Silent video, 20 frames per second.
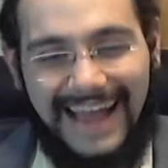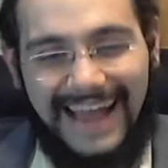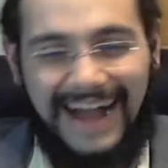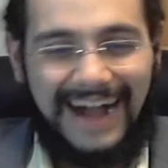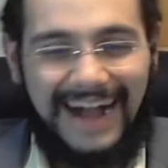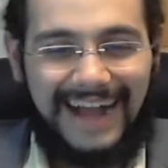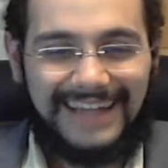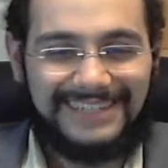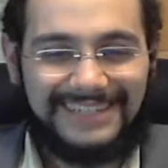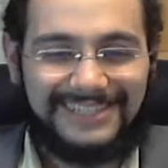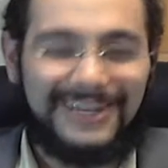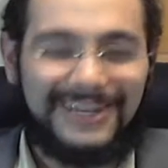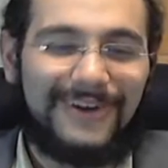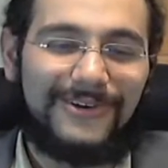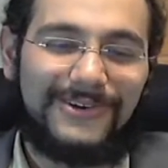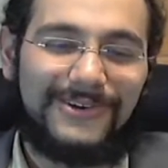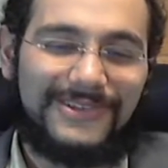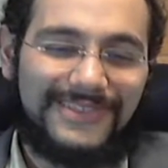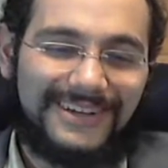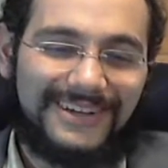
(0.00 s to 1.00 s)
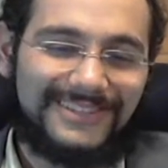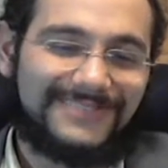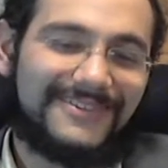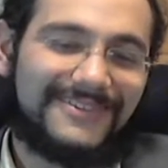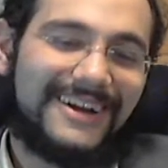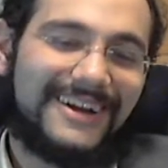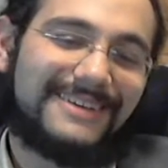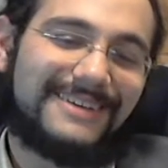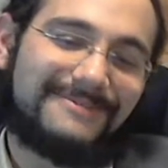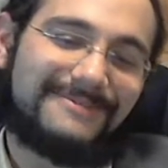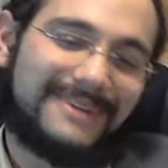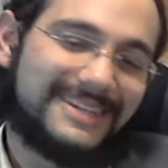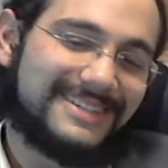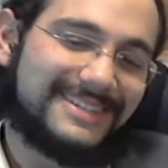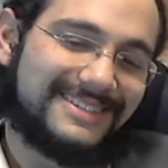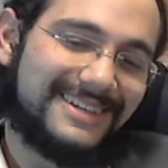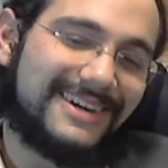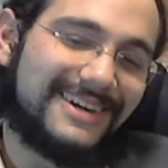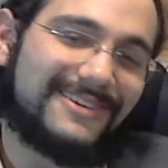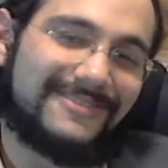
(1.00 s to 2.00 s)
So there's
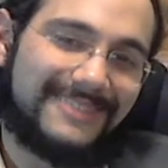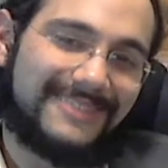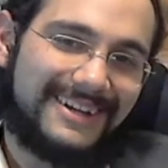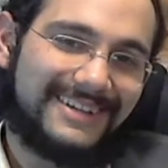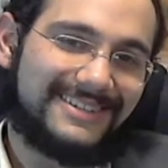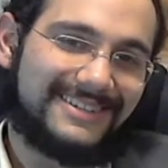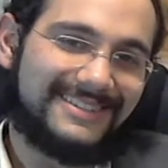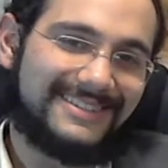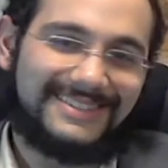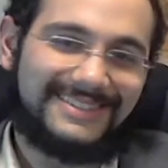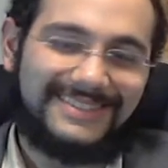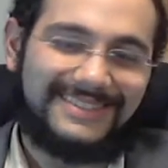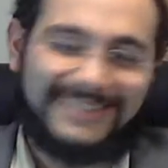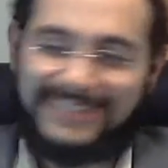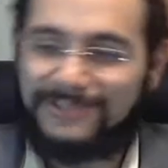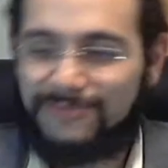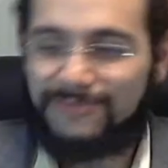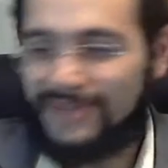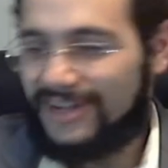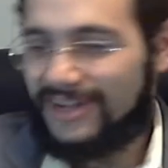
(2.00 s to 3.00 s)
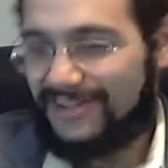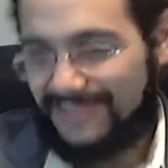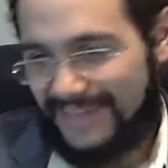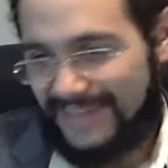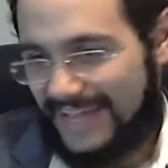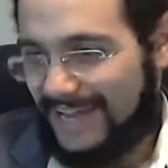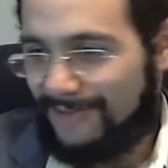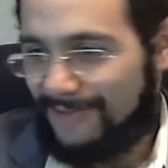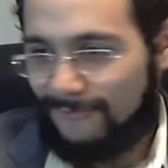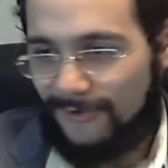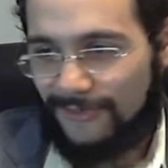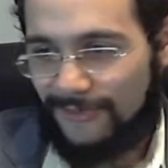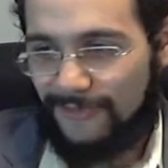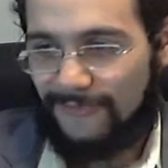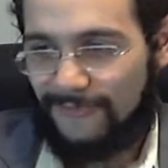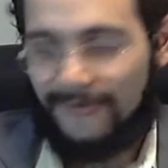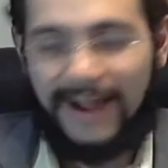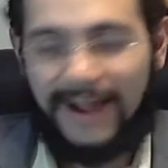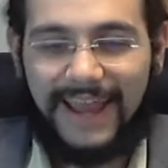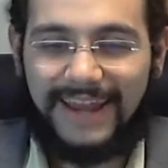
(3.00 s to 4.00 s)
there's this weird thing where
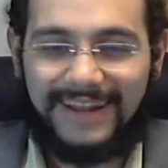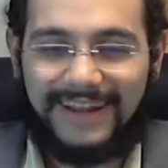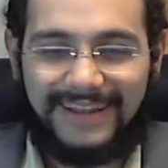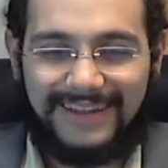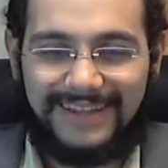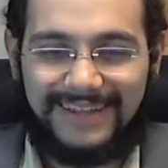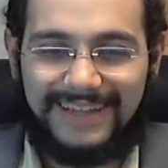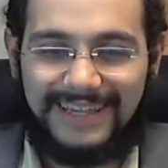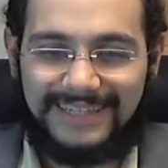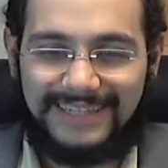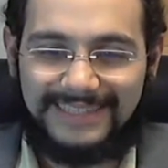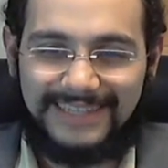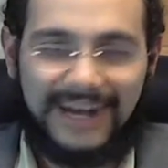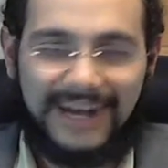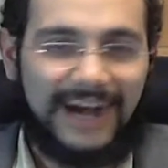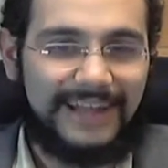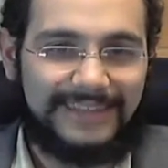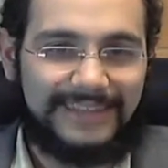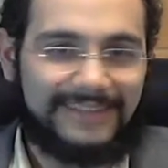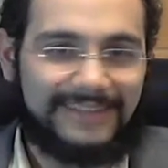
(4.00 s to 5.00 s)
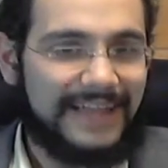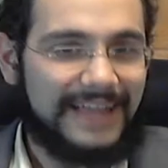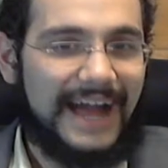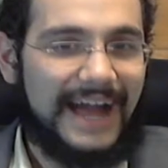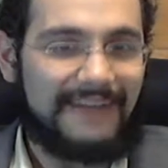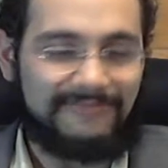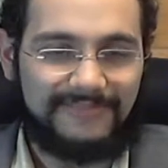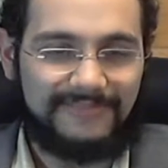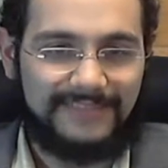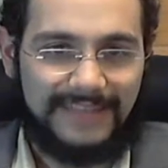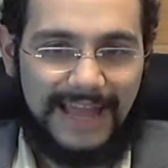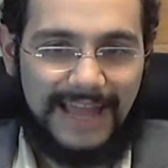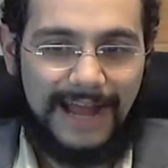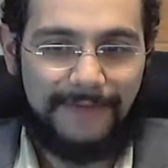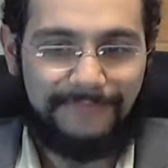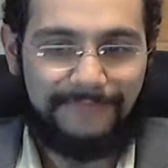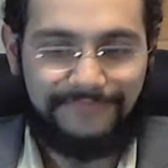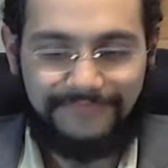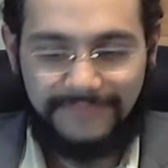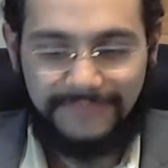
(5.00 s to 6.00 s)
the right is on the left
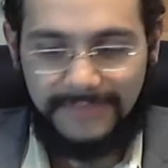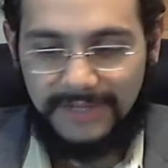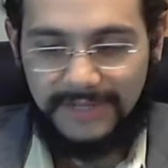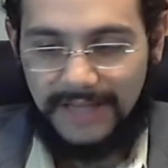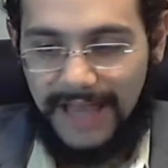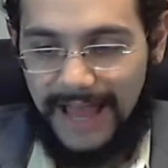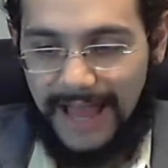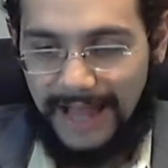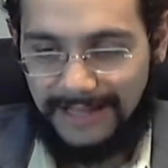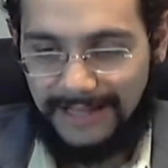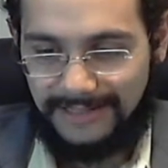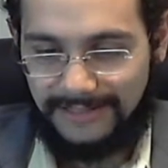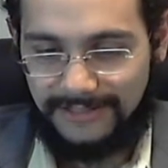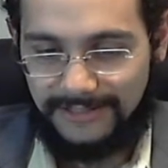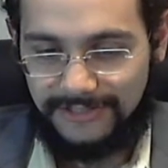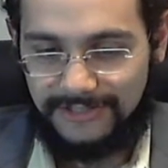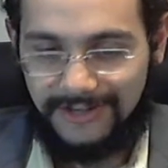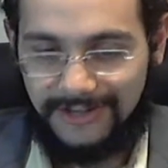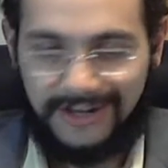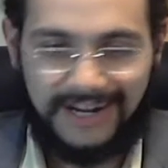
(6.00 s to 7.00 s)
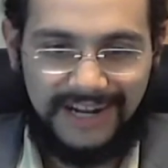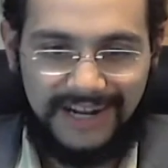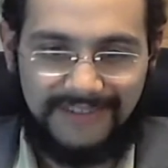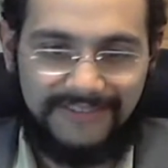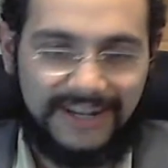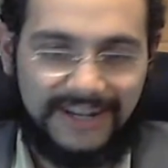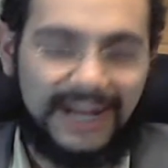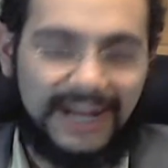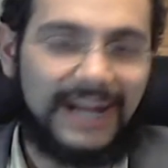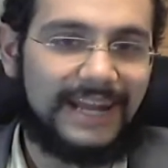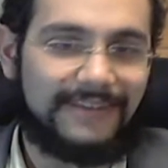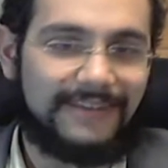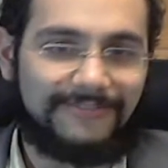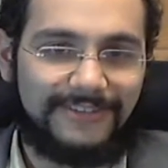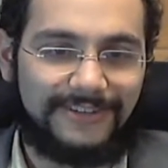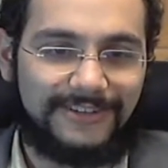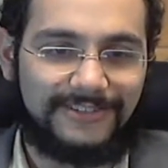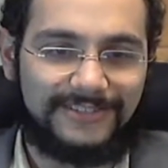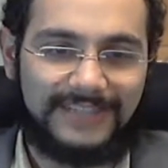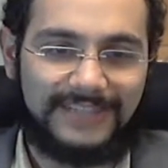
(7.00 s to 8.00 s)
now. And Sargon of Akkad, I
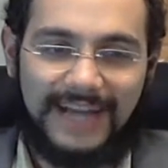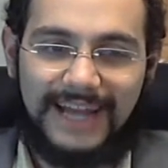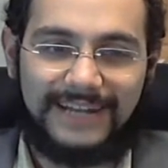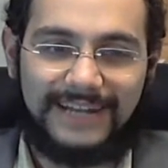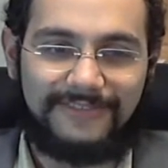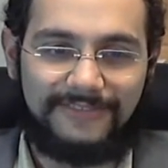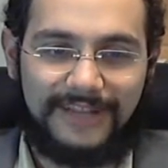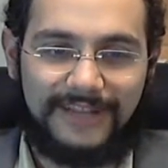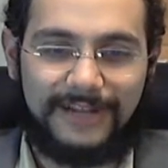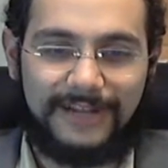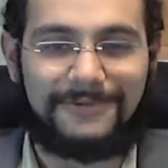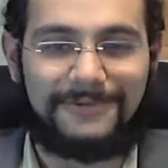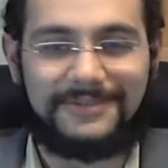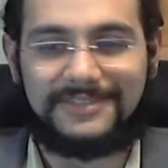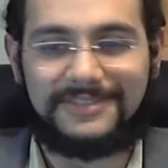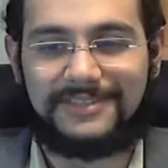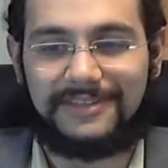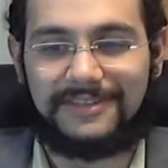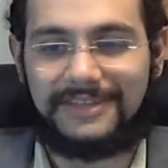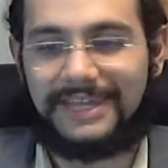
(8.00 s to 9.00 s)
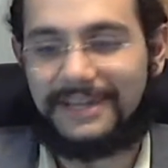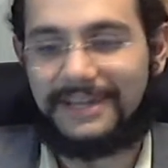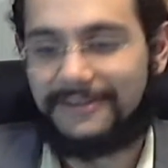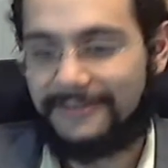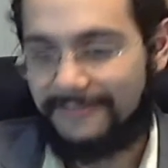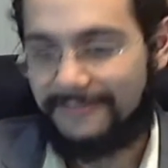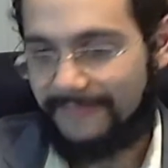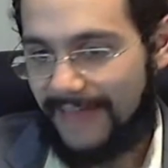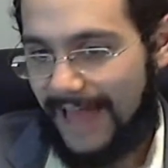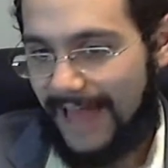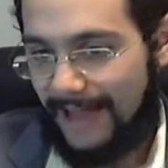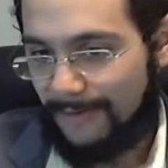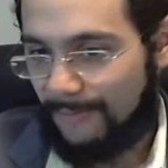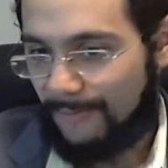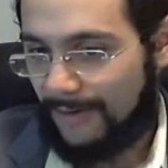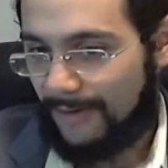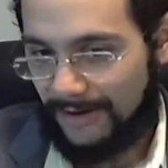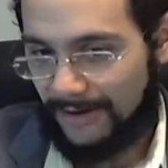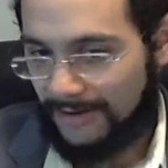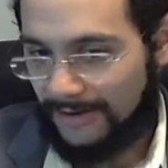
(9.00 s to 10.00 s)
feel, is kind of like almost the leader of that,
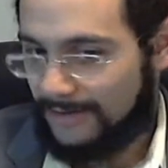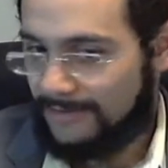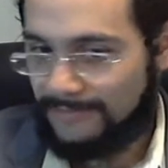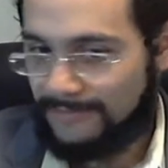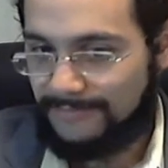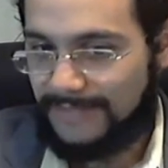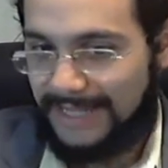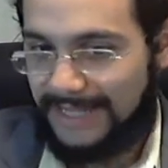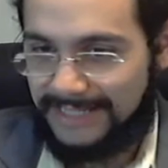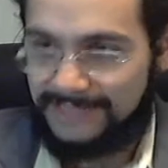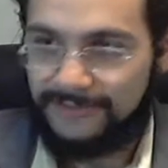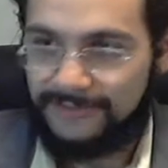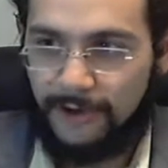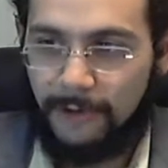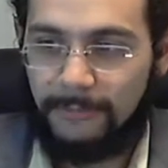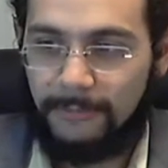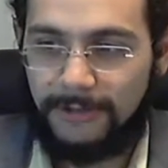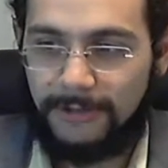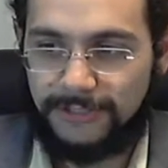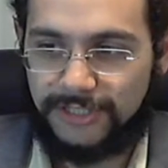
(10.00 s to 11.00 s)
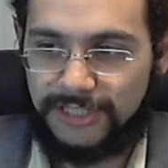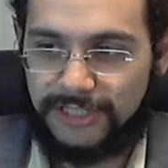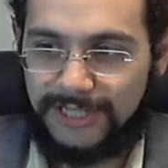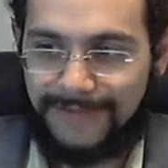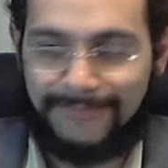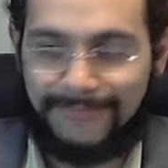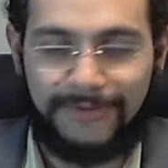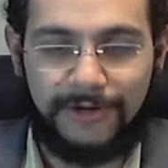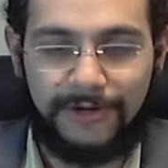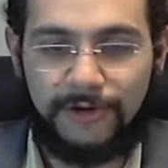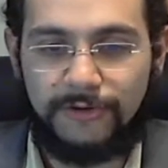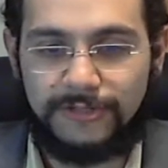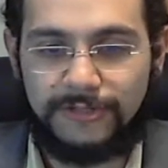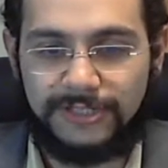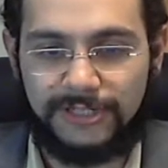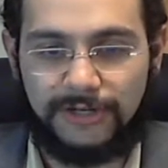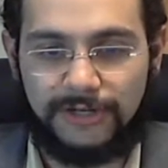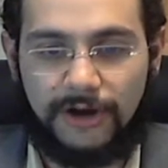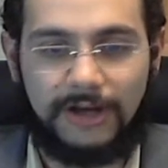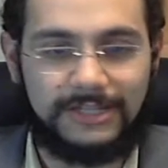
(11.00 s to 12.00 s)
where it's almost taboo
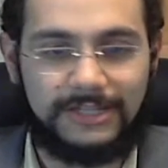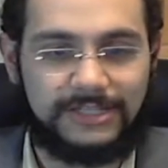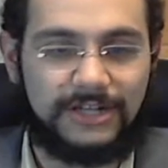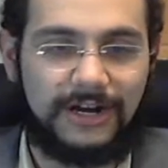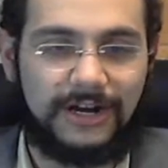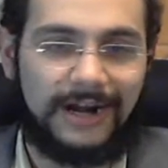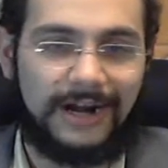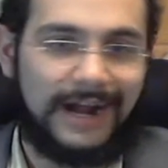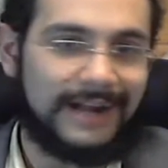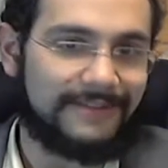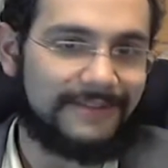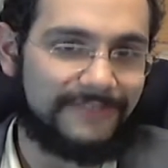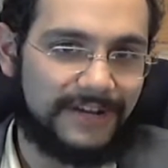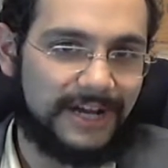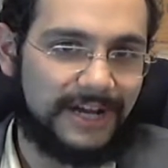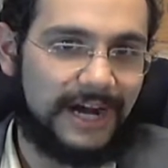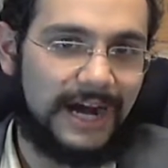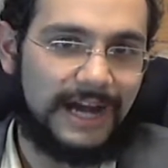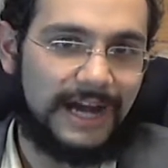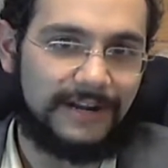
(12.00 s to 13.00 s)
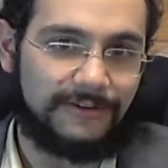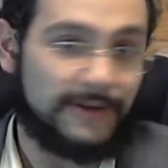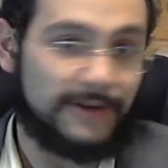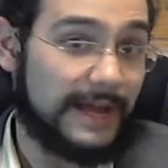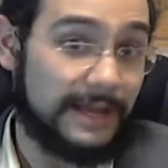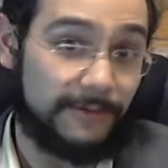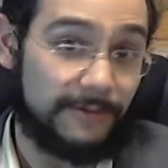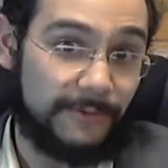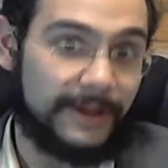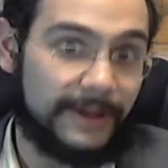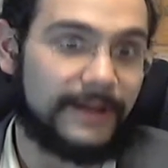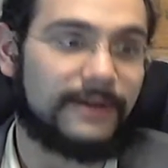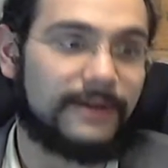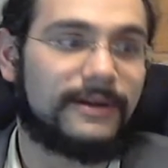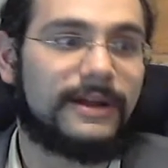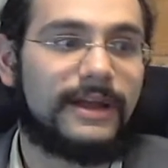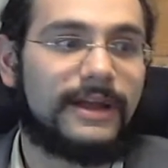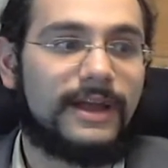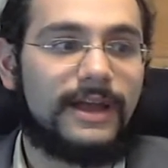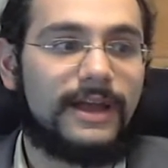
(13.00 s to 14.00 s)
to call Sargon of Akkad a right-winger.